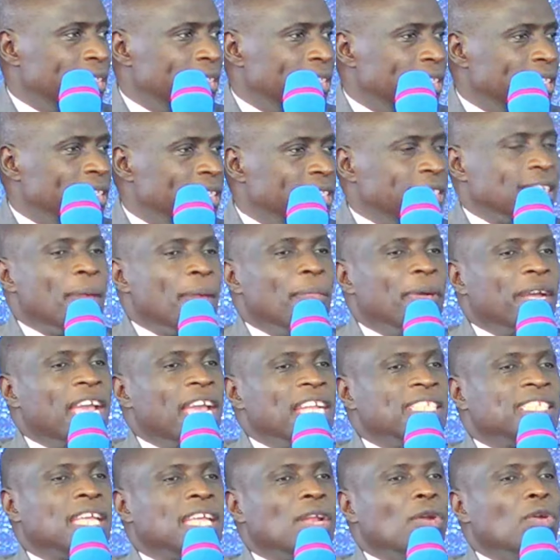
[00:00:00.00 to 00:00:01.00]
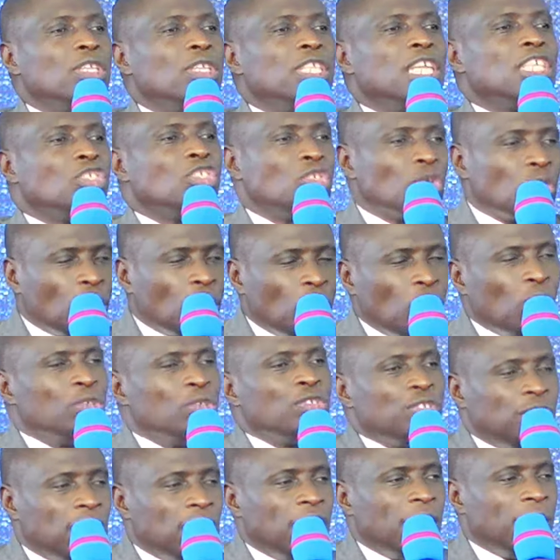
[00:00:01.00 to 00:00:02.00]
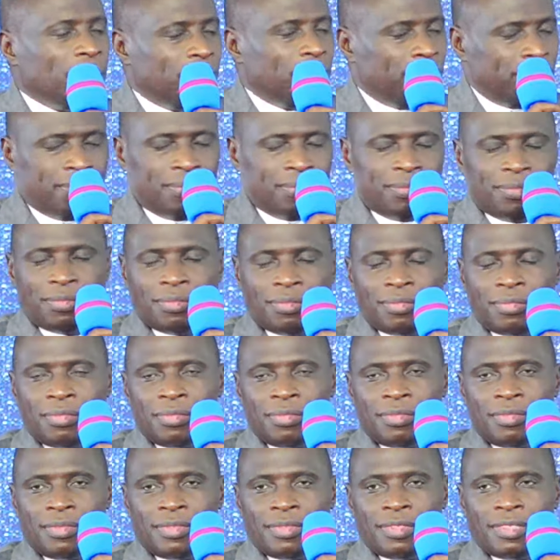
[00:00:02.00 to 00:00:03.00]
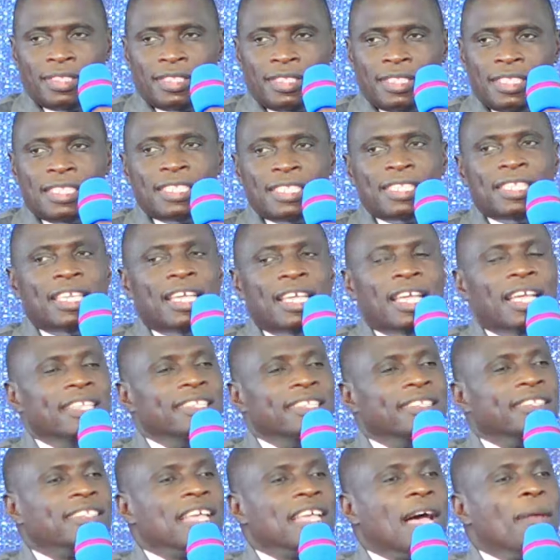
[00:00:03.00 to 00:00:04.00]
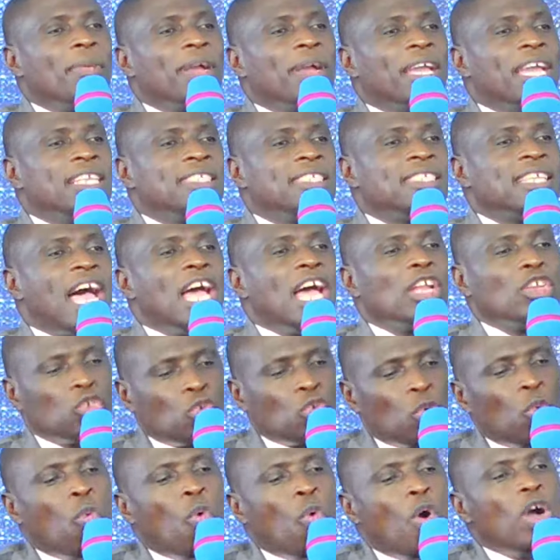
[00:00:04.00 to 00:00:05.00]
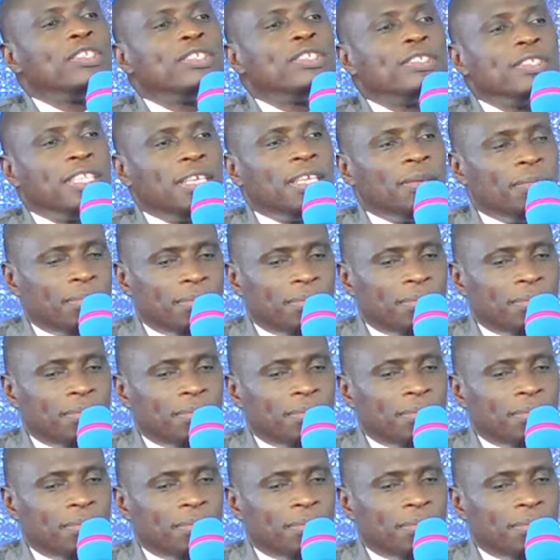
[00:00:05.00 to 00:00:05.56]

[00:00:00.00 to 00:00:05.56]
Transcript: some gates are not just to close them. emiryango some gates are to watch them.